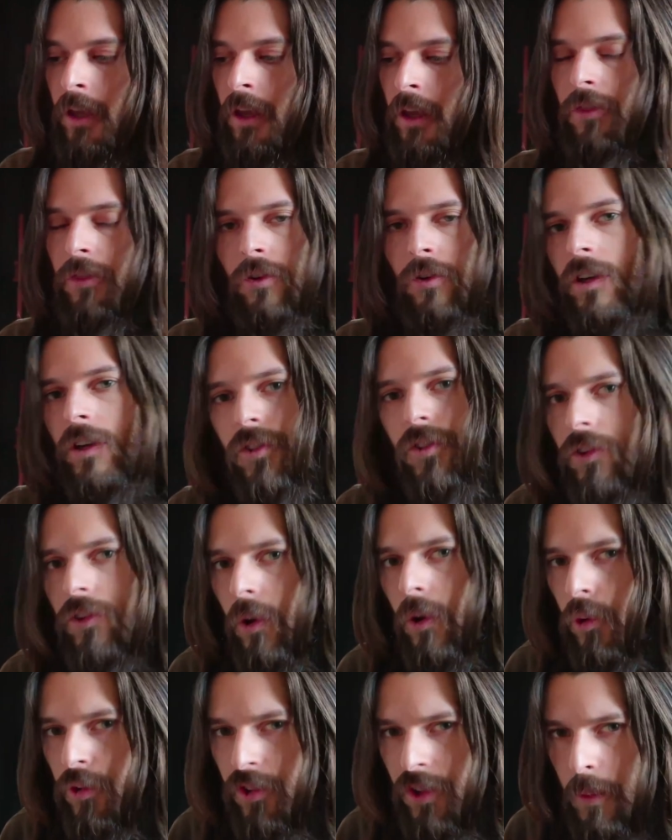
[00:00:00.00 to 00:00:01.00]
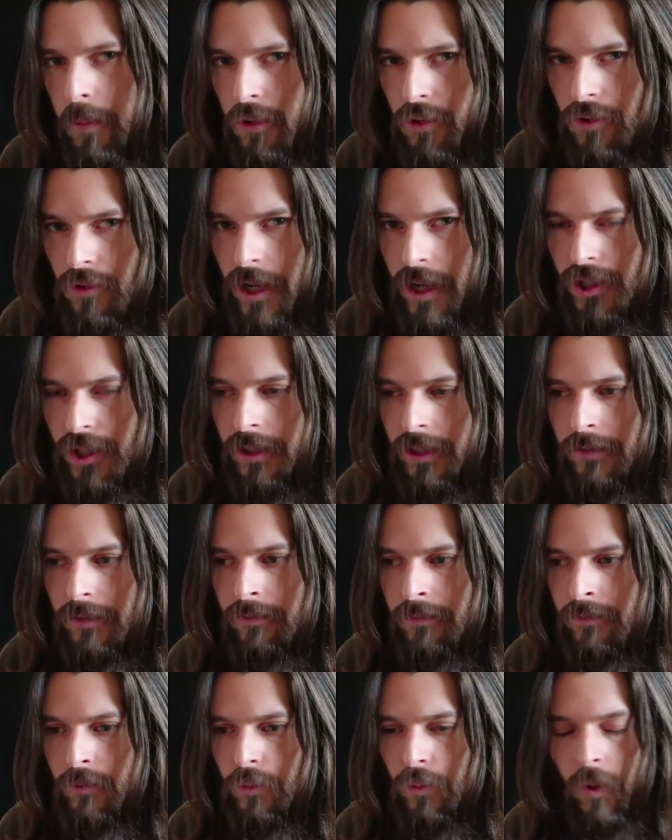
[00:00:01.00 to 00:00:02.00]
There is no
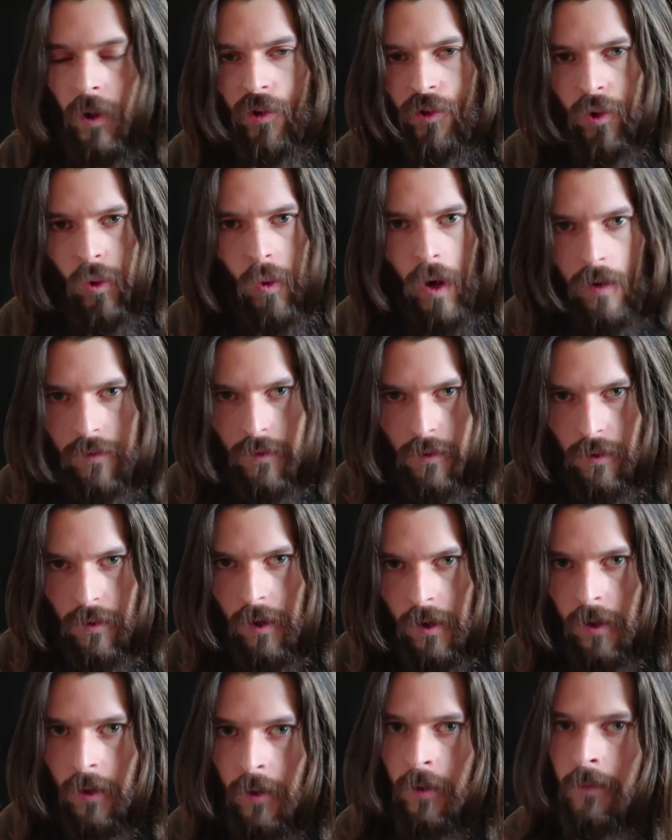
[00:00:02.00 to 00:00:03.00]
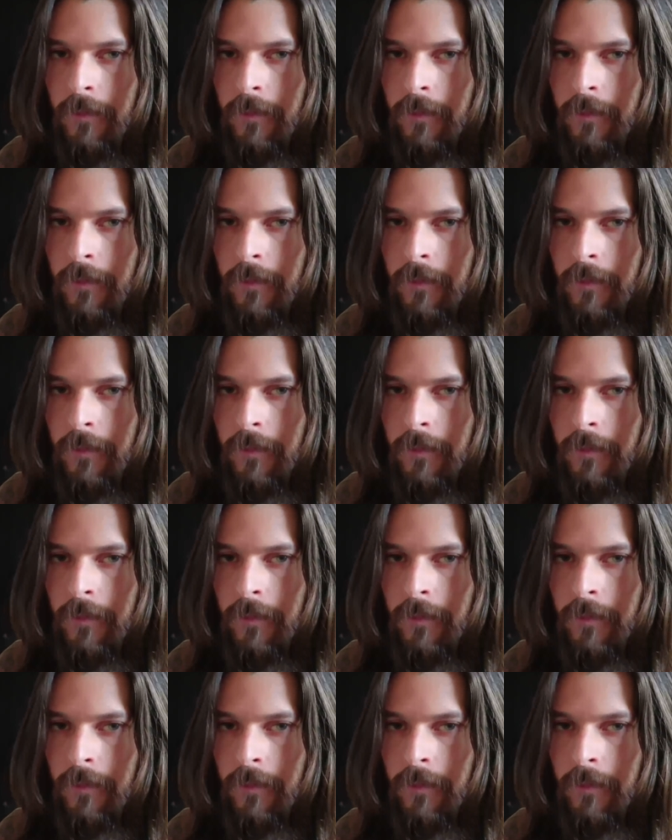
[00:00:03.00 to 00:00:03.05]
separation whatsoever, though.